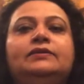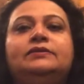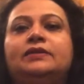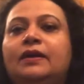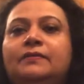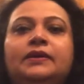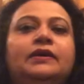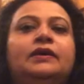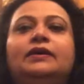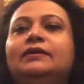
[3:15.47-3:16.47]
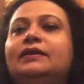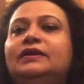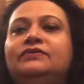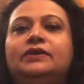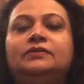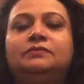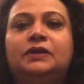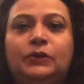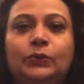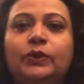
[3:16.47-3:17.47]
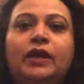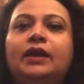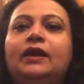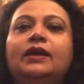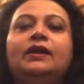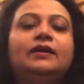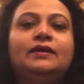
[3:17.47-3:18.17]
sambar, even bhature,